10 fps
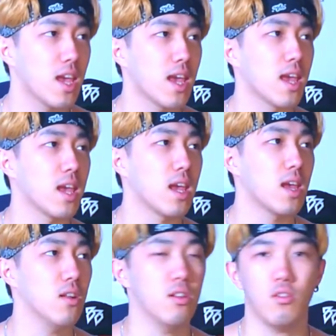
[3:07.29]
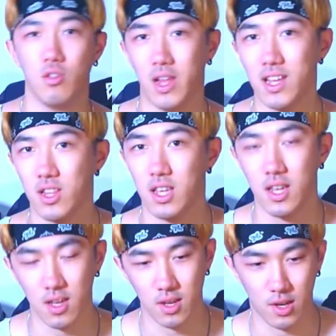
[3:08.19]
and
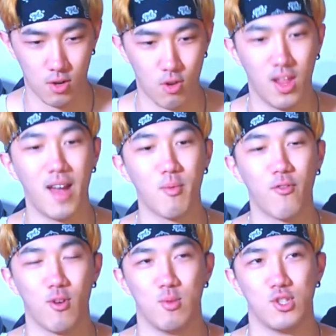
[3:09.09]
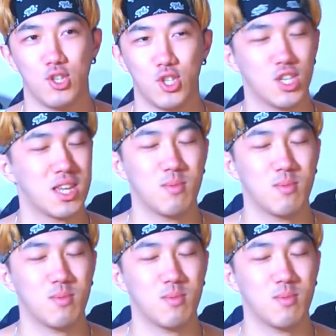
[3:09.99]
lately in her live performances she keeps